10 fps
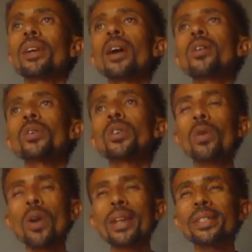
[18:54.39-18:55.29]
how and
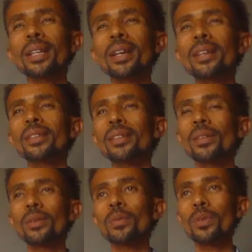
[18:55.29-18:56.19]
why the
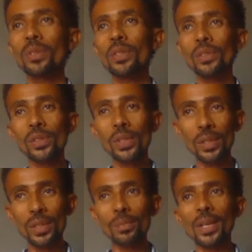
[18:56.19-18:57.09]
current decision
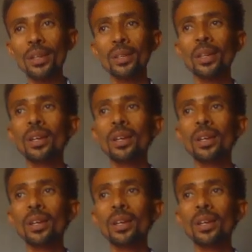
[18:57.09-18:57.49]
is made.